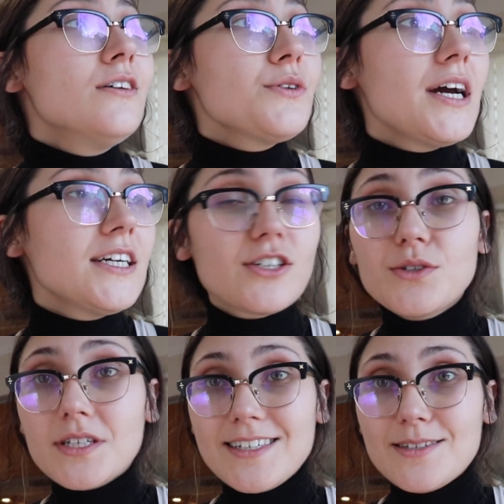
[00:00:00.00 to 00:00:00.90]
so I had to go
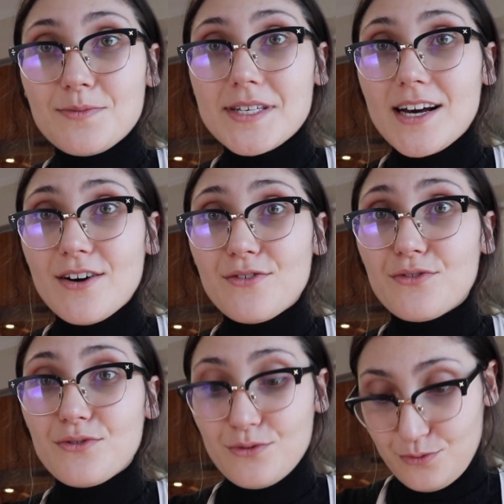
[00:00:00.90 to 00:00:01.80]
delete some stuff.
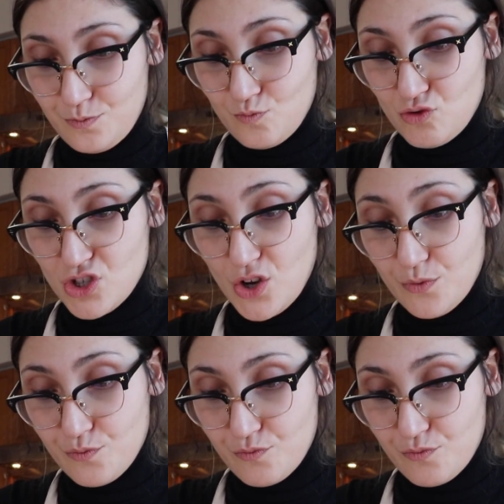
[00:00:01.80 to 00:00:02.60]
So,